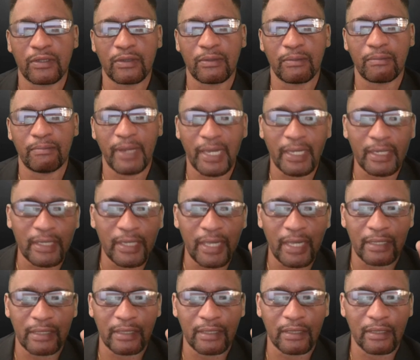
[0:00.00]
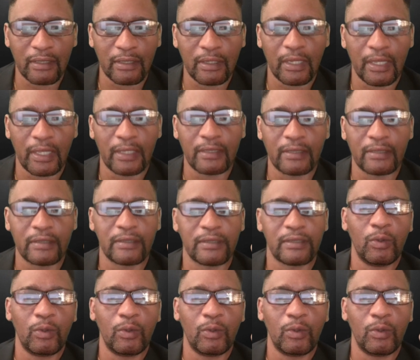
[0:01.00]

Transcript: by the ideal client,